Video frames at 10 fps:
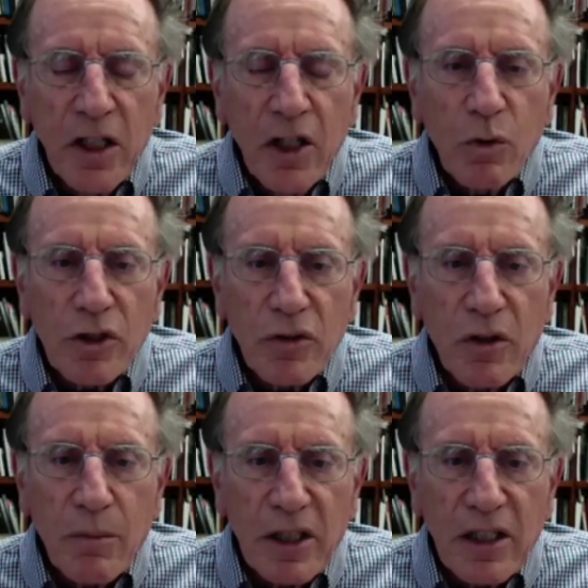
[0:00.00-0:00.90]
which
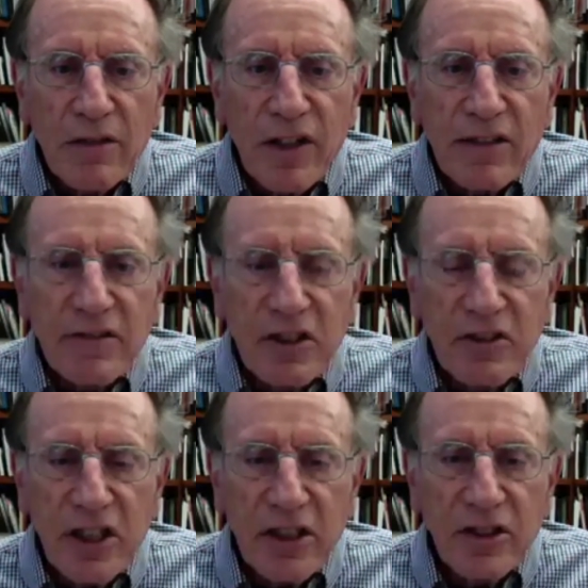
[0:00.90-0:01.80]
normally involves
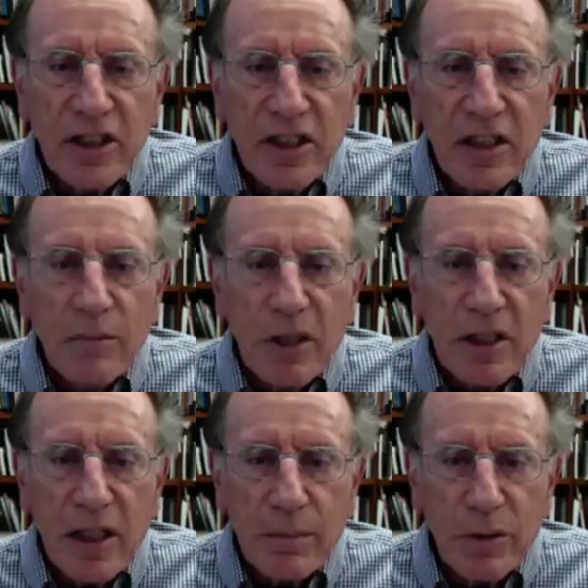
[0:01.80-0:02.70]
intent to kill but
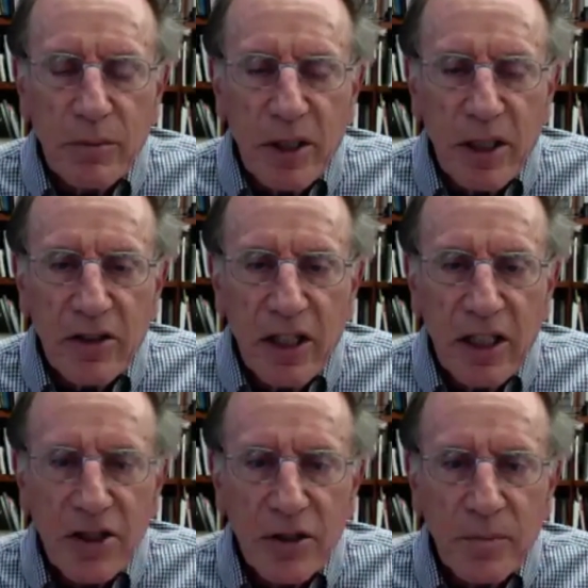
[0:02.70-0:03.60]
not
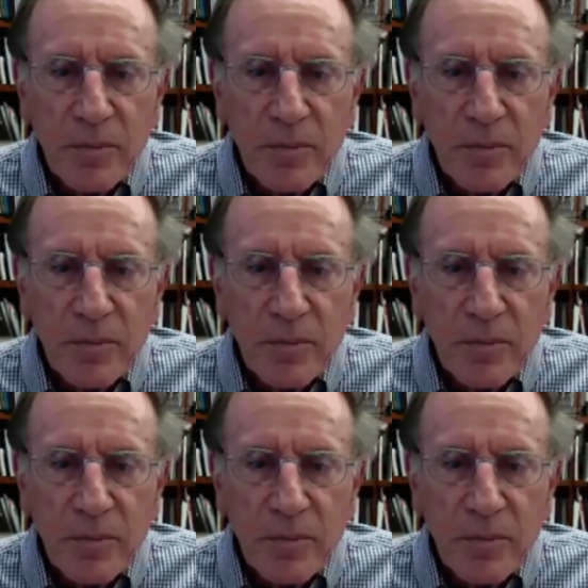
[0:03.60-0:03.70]
premeditation.